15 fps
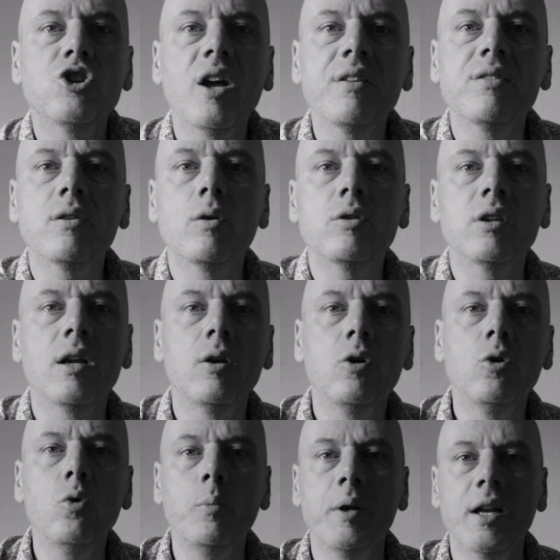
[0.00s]
just on the
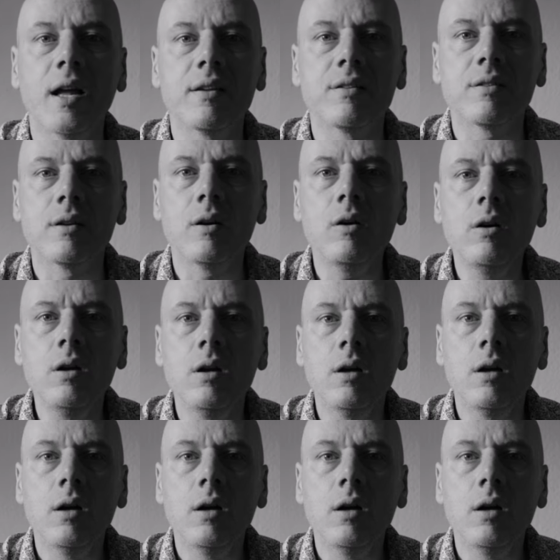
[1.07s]
luminance, no?